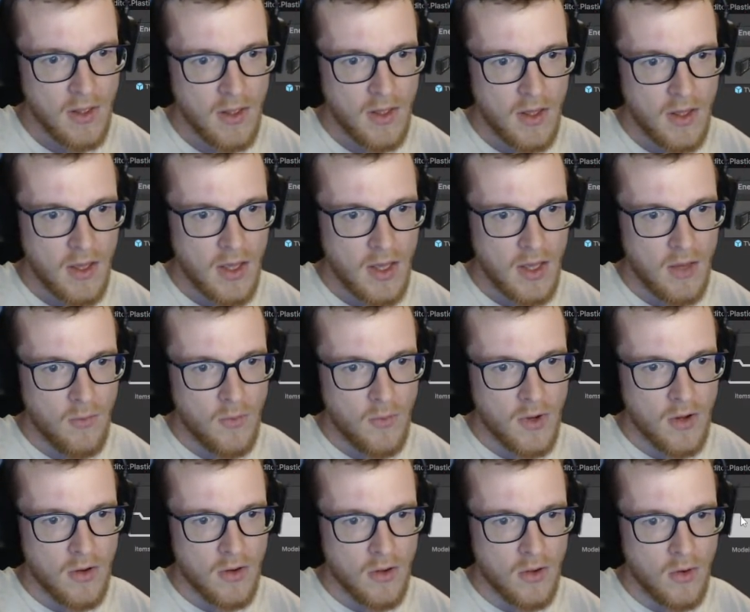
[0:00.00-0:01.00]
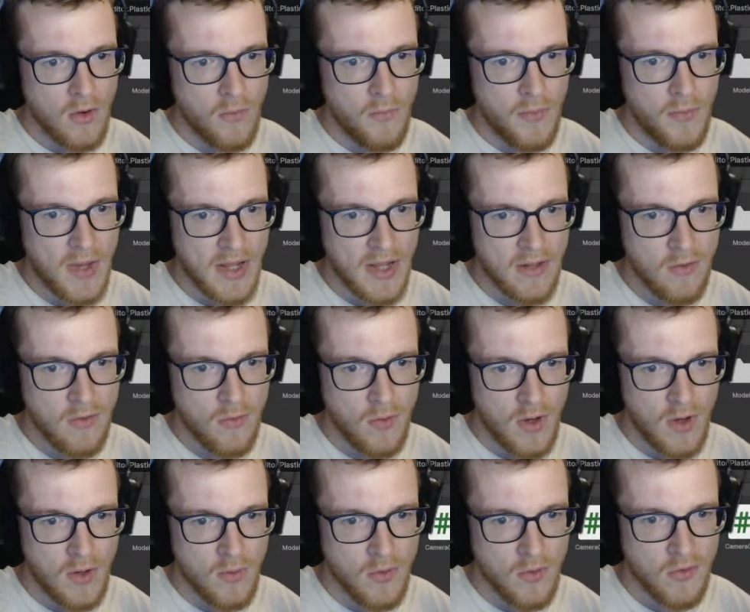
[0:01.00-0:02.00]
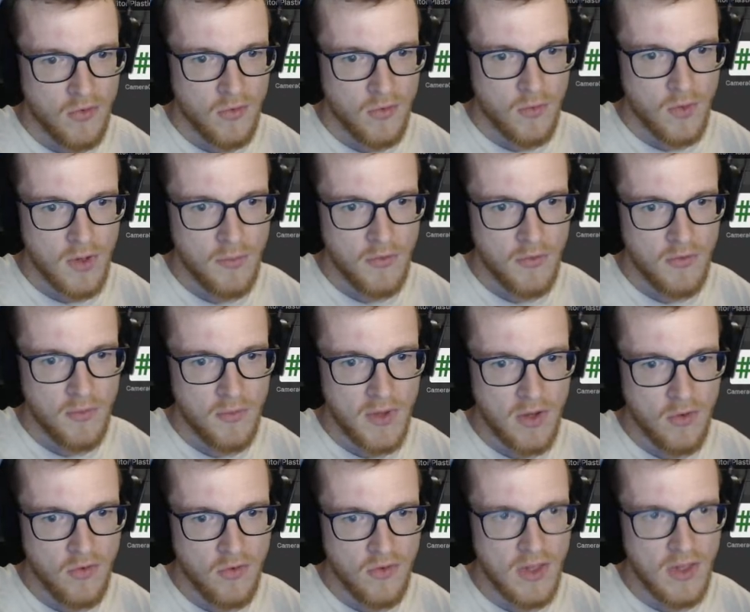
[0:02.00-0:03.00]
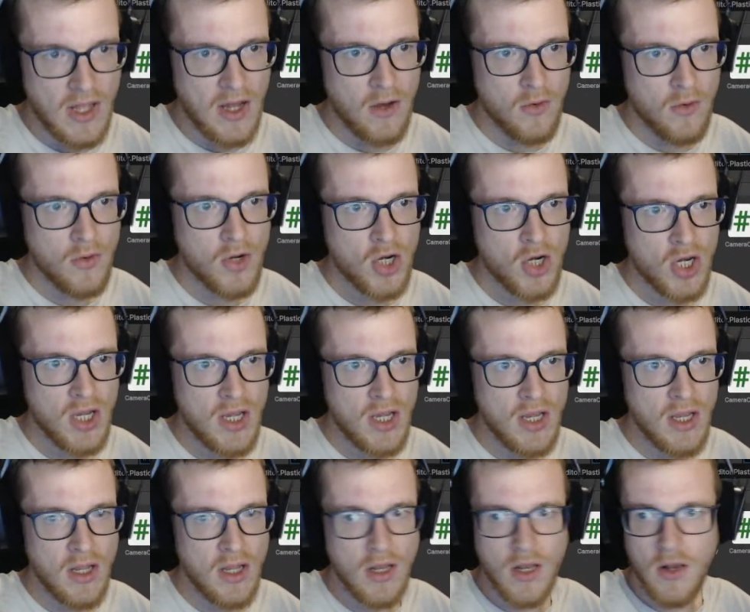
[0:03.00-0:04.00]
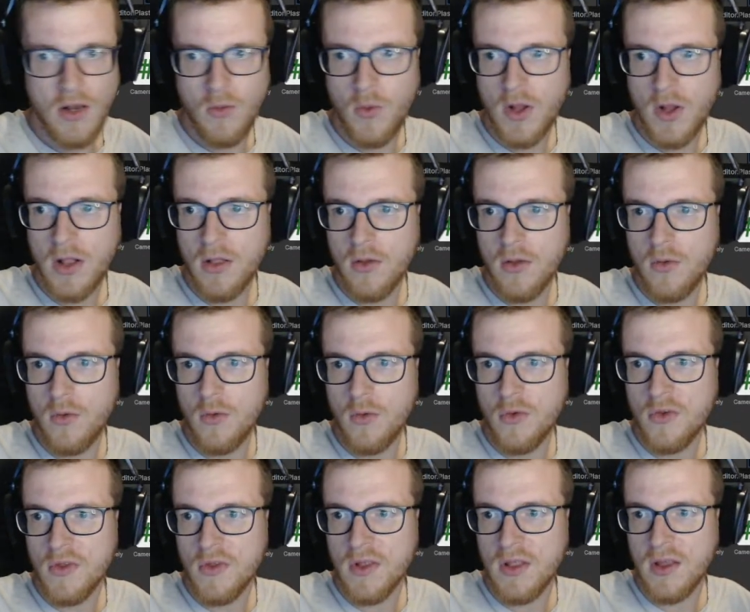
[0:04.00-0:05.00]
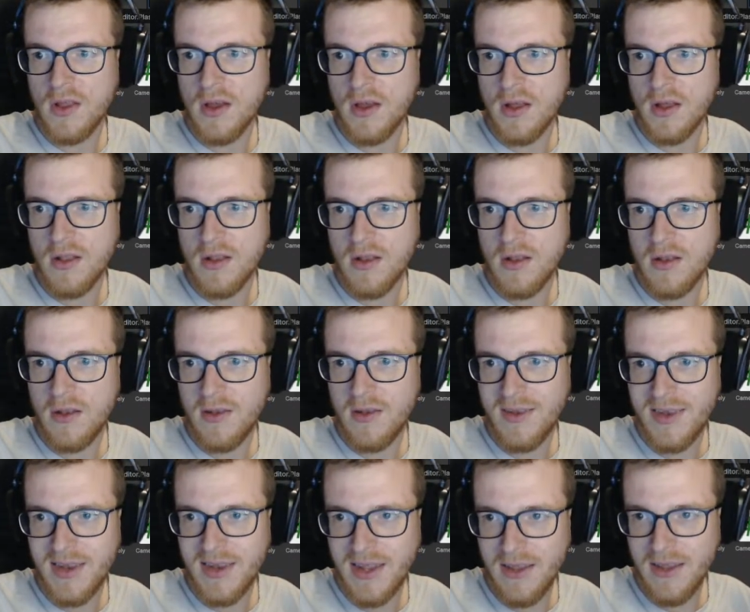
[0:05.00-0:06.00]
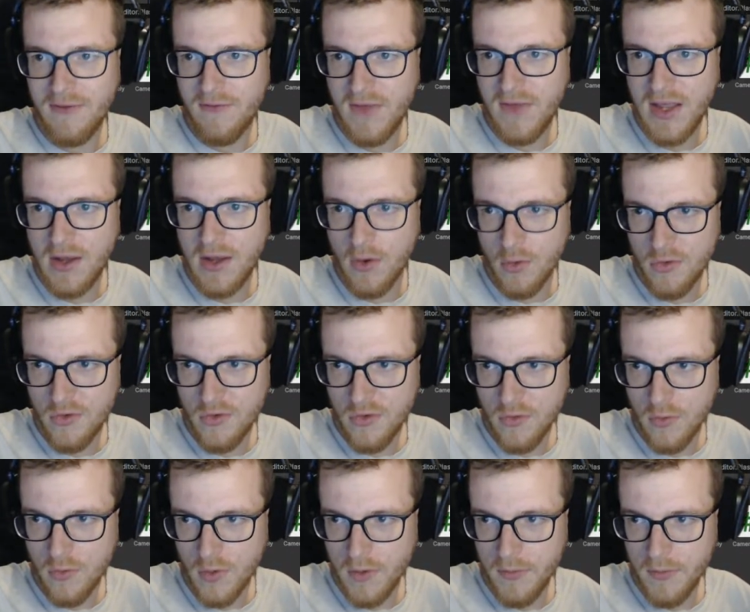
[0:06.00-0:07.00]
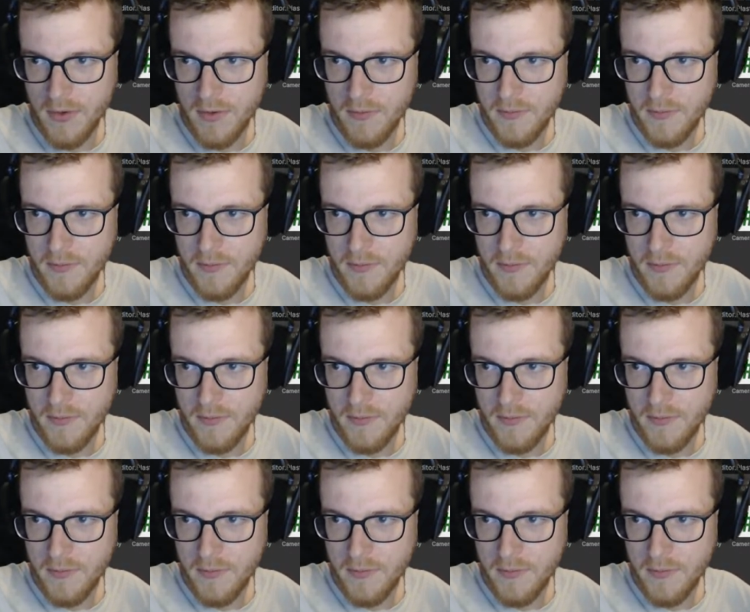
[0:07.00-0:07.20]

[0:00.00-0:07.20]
And we're gonna go back to our scripts because now she will lose the TV Ghost script.